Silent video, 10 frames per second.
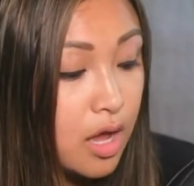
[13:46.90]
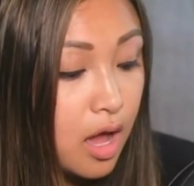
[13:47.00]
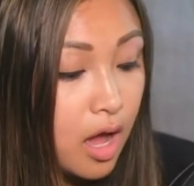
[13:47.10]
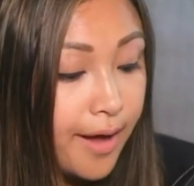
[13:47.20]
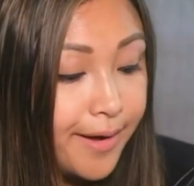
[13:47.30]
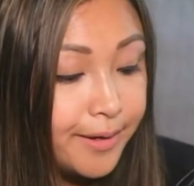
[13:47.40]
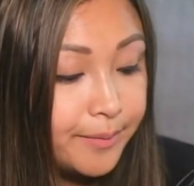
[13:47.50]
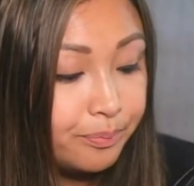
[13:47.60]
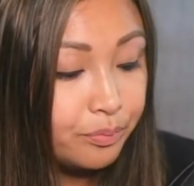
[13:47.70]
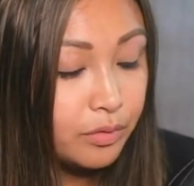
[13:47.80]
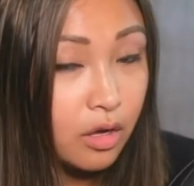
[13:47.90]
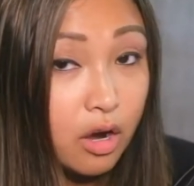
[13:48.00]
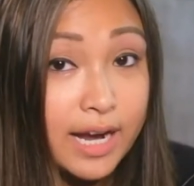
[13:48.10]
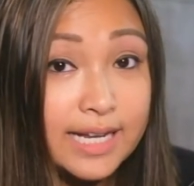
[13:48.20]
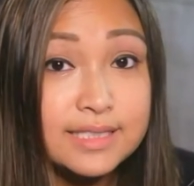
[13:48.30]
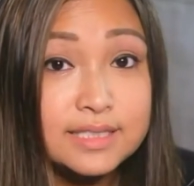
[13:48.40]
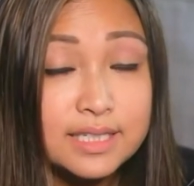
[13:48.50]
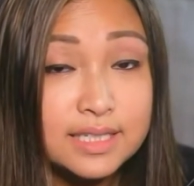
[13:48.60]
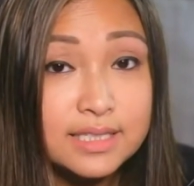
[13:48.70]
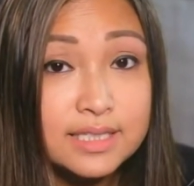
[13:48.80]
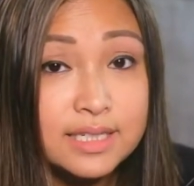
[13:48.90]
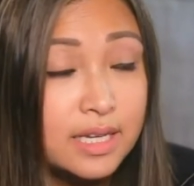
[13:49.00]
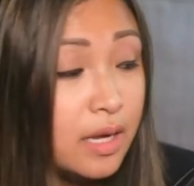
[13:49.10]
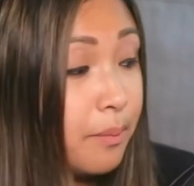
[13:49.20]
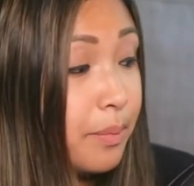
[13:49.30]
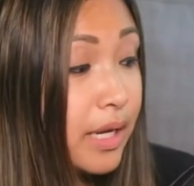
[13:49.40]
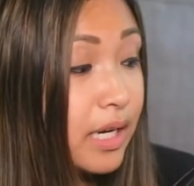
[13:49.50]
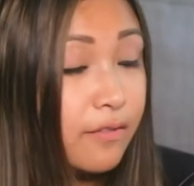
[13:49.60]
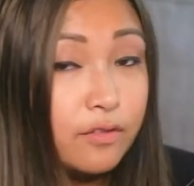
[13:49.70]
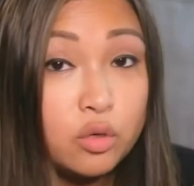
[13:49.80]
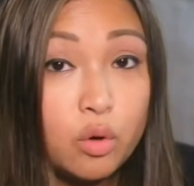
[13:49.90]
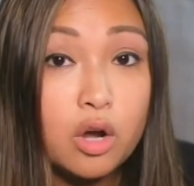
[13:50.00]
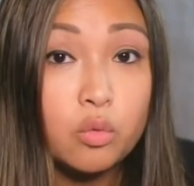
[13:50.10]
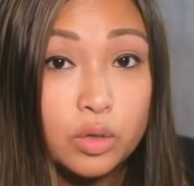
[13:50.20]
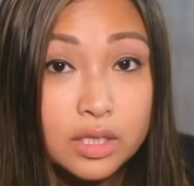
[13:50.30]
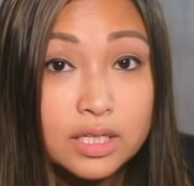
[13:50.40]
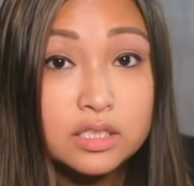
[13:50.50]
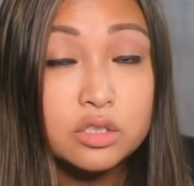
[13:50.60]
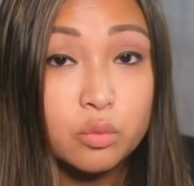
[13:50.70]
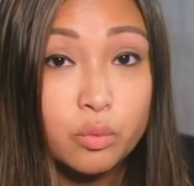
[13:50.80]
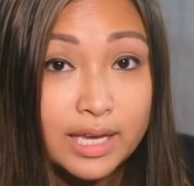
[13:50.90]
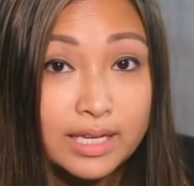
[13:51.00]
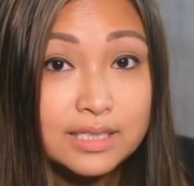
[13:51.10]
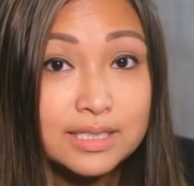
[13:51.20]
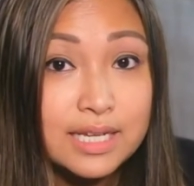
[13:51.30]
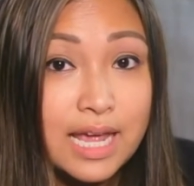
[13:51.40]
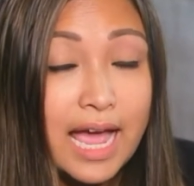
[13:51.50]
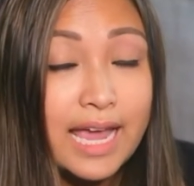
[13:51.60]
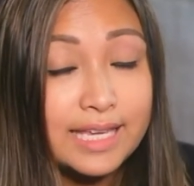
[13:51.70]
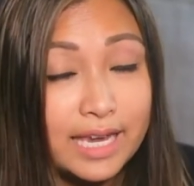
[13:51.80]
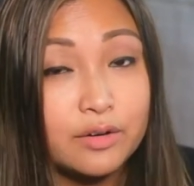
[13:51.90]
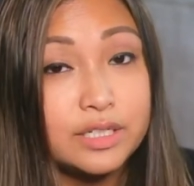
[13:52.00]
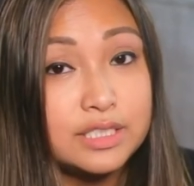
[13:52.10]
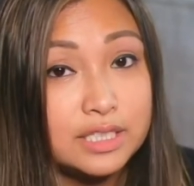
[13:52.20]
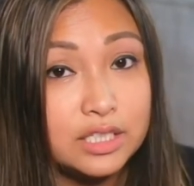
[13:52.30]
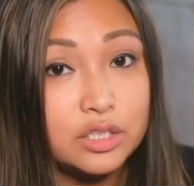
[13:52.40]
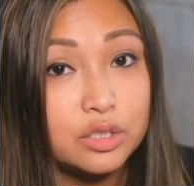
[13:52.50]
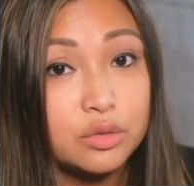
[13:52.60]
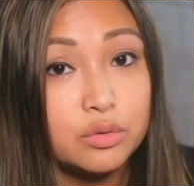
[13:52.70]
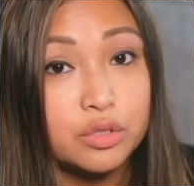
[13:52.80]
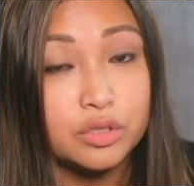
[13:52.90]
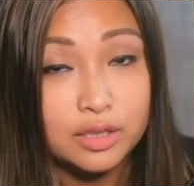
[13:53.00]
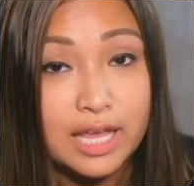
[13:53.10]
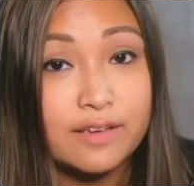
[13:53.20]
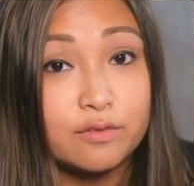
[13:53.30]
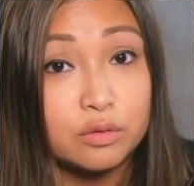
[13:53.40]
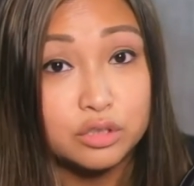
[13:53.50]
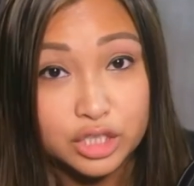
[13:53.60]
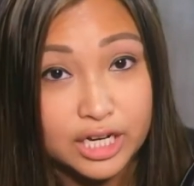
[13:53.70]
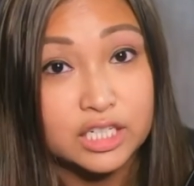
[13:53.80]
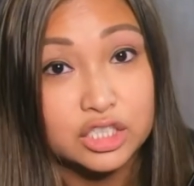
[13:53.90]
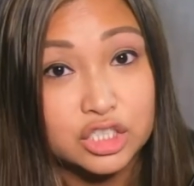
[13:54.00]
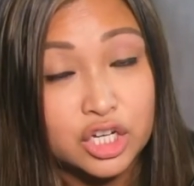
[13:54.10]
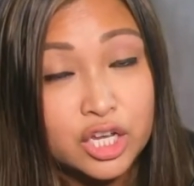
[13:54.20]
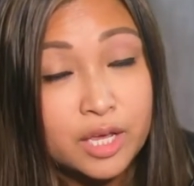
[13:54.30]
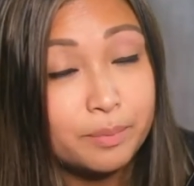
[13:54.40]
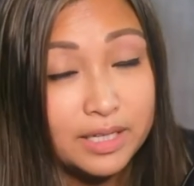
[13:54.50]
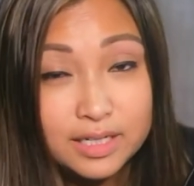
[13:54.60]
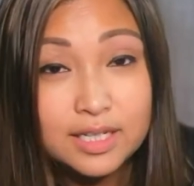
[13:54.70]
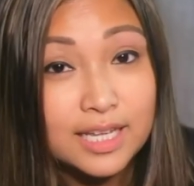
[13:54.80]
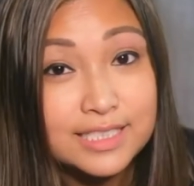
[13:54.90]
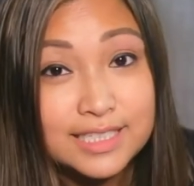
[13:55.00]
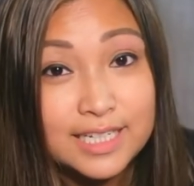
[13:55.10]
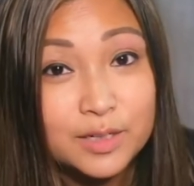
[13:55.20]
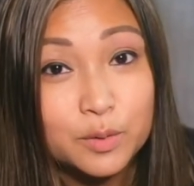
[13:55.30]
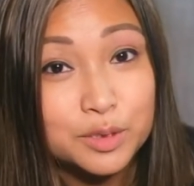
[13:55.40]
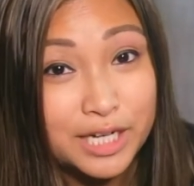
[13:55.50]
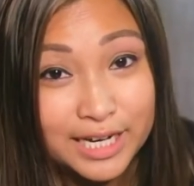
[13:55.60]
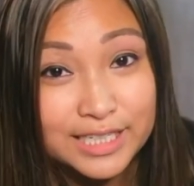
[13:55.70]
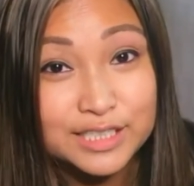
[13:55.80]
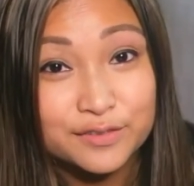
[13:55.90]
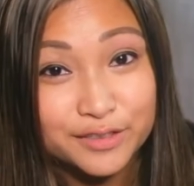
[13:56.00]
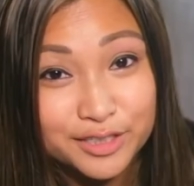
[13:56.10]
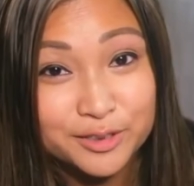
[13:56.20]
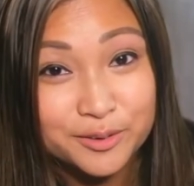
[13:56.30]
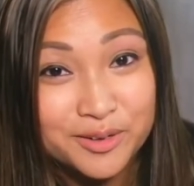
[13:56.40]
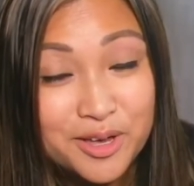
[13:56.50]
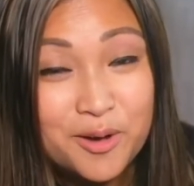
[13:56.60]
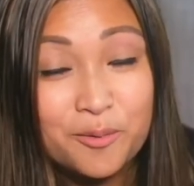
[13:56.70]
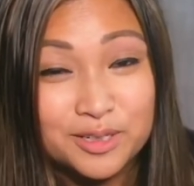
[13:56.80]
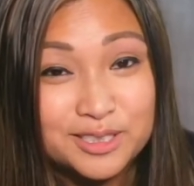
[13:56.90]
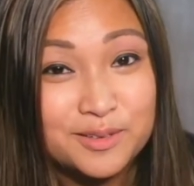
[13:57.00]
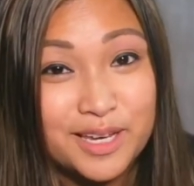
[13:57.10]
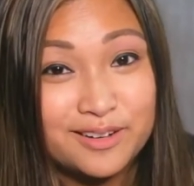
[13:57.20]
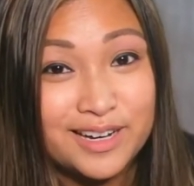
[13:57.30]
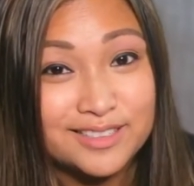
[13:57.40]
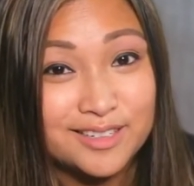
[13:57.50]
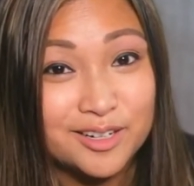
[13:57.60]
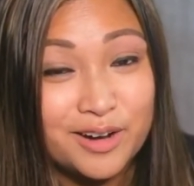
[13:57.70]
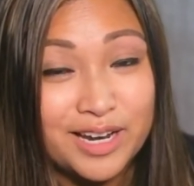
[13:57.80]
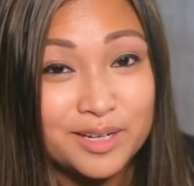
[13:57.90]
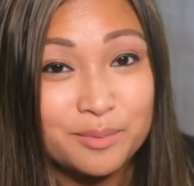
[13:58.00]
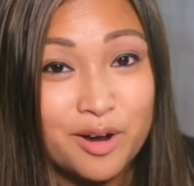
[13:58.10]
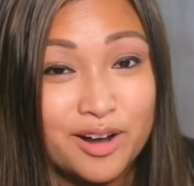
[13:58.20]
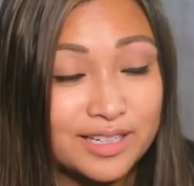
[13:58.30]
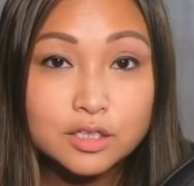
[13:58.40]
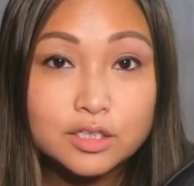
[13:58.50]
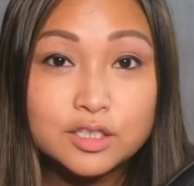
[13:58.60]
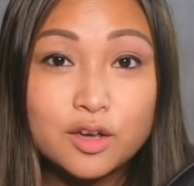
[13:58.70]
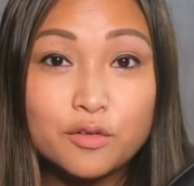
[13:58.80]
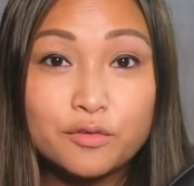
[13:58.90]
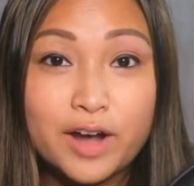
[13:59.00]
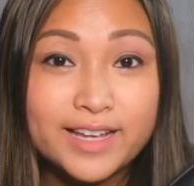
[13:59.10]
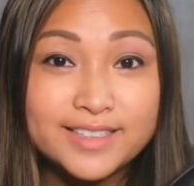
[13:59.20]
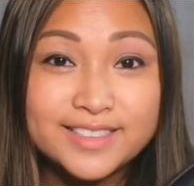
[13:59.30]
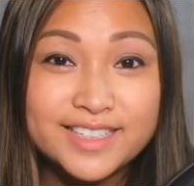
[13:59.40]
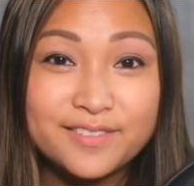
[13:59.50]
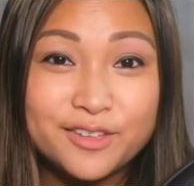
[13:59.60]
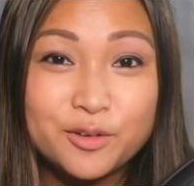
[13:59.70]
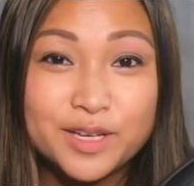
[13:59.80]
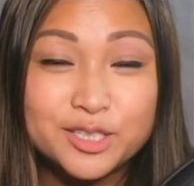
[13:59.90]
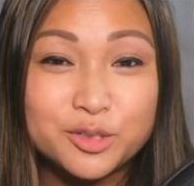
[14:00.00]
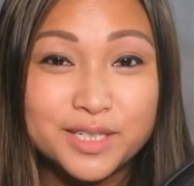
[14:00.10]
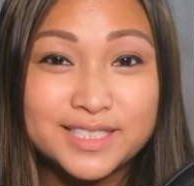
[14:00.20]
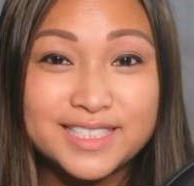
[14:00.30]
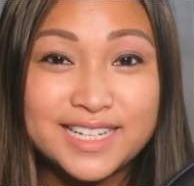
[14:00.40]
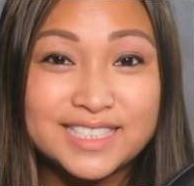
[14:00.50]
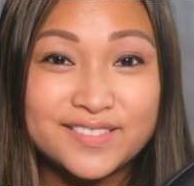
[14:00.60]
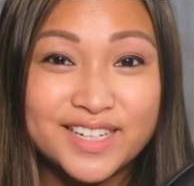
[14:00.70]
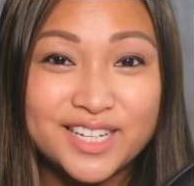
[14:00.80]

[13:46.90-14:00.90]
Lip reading: are hesitant, but if you are willing to wait, I guarantee you your life will change. Pin collecting will change for you once you get your hands on a Kraken product. So friends, if you enjoyed today's video,